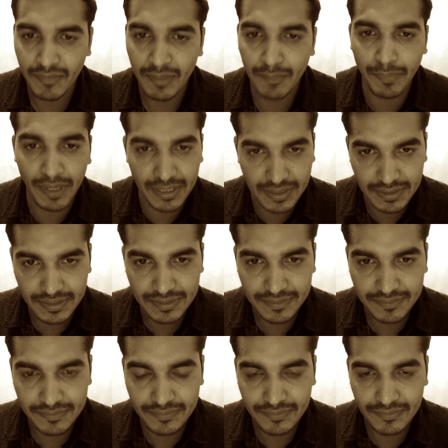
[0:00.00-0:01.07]
But
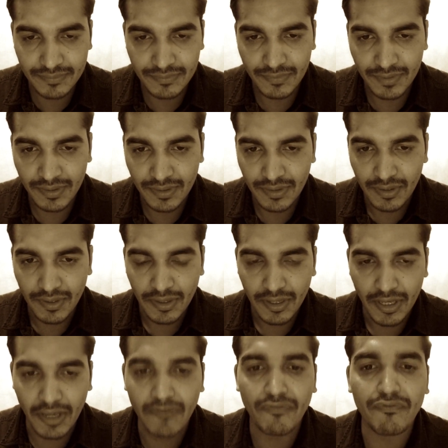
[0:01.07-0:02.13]

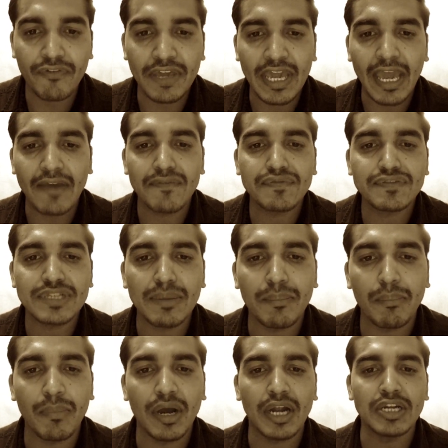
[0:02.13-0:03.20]
if we have
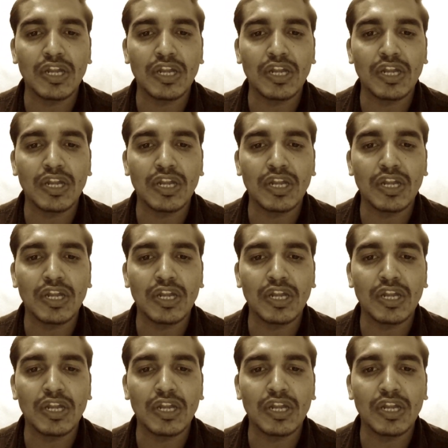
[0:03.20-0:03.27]
some